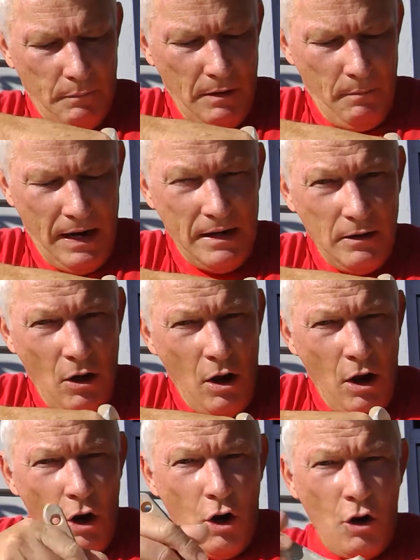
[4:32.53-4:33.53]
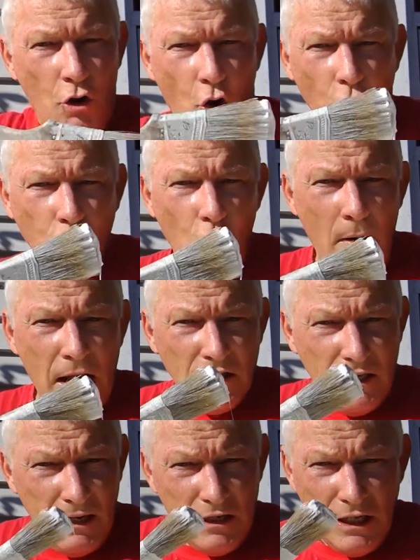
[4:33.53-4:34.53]
paint. Not too much, so
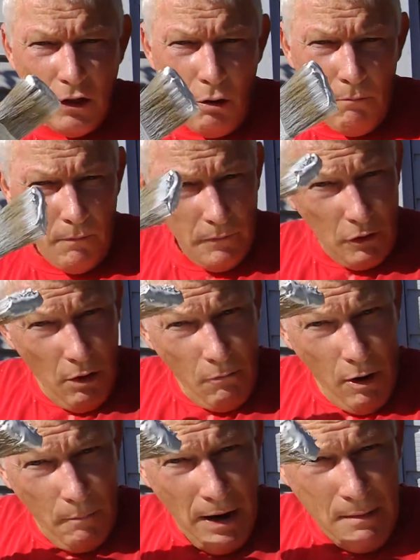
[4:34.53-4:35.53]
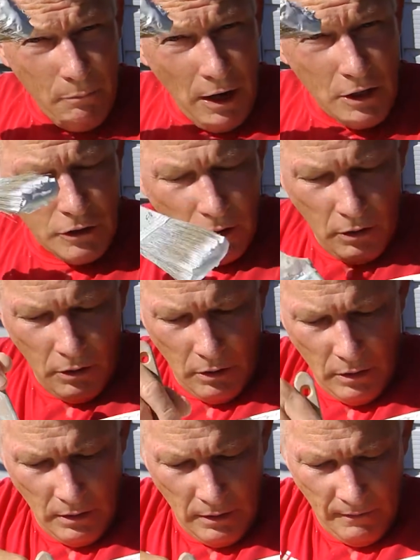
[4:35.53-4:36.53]
you can see it on my paintbrush.
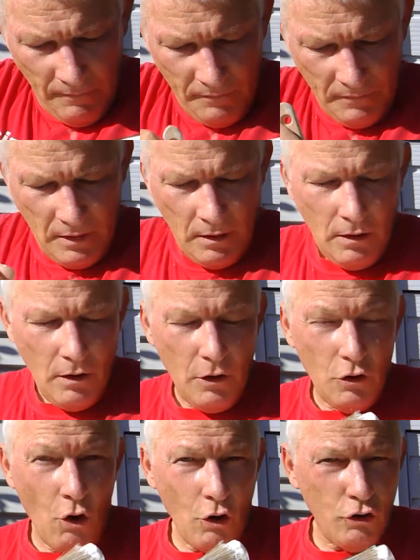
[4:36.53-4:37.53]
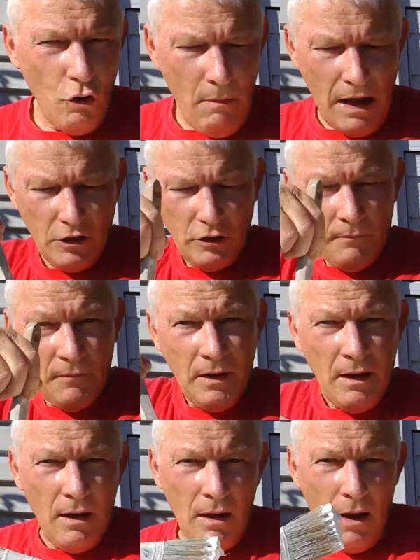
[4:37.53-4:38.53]
Not too much.
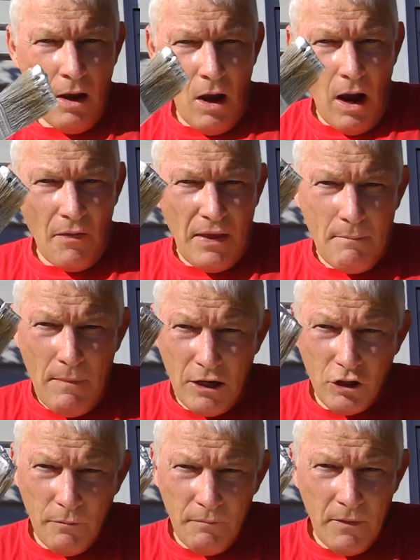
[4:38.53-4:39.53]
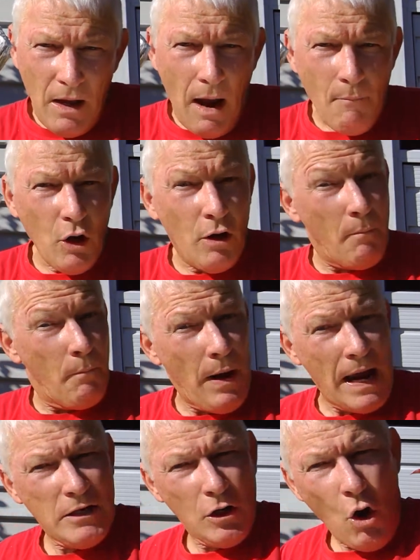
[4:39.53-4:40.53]
That much. I'm going to
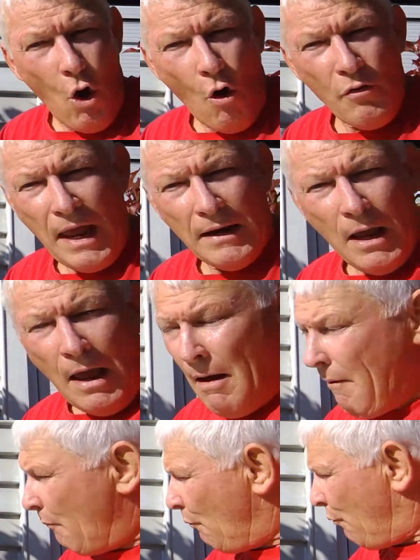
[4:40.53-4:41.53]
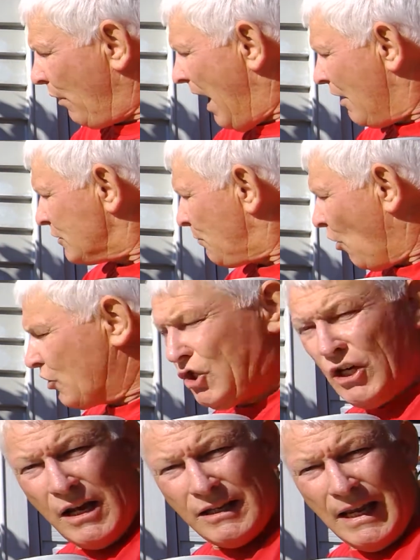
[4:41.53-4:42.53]
paint it on that brown spot
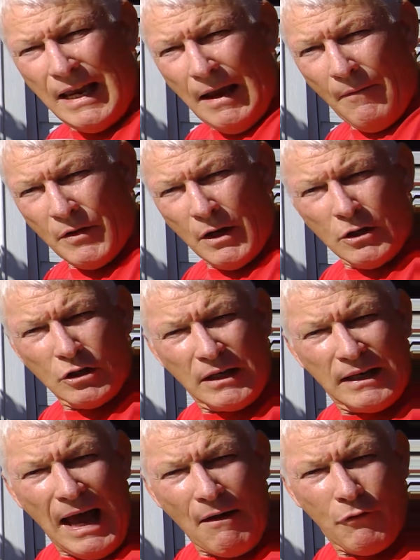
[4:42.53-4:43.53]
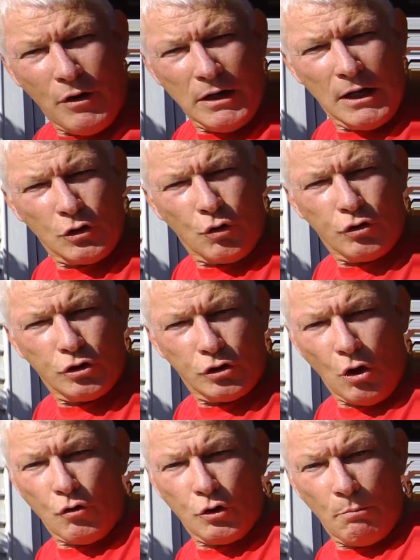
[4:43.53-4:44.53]
just here to cover it,
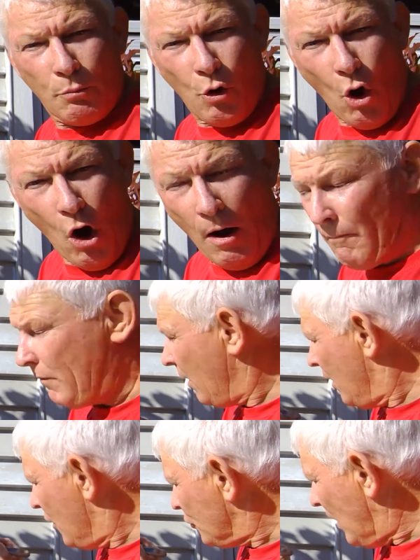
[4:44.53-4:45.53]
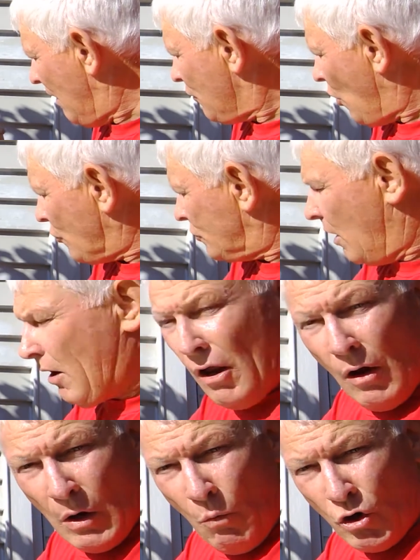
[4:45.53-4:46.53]
so to prime. So here it goes.
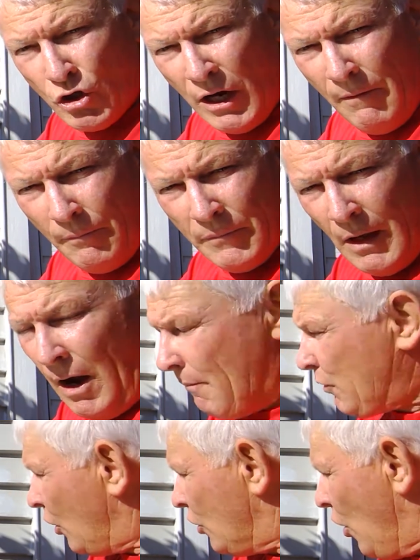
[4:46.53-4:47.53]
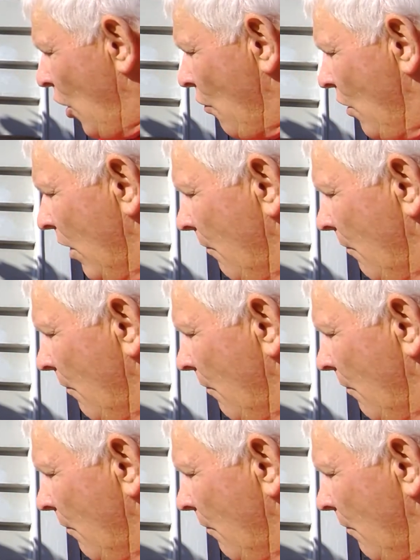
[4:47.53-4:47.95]
Are you watching? I'm going to go